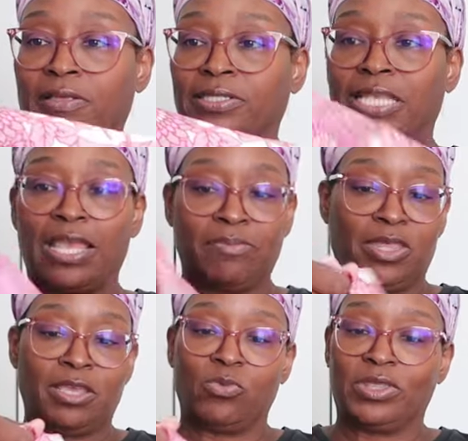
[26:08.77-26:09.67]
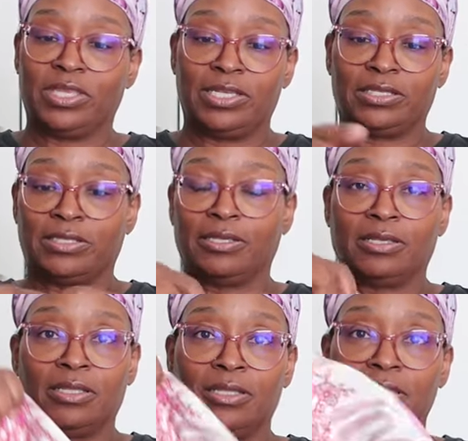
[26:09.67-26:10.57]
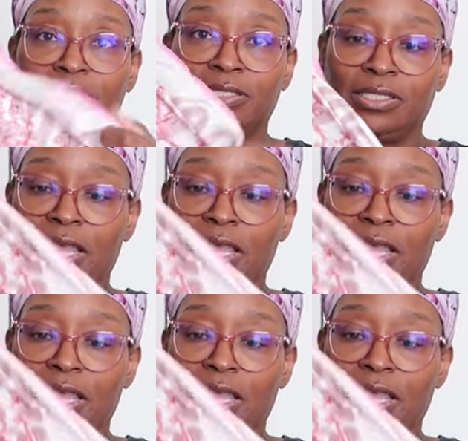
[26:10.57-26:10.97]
same thing with this. This is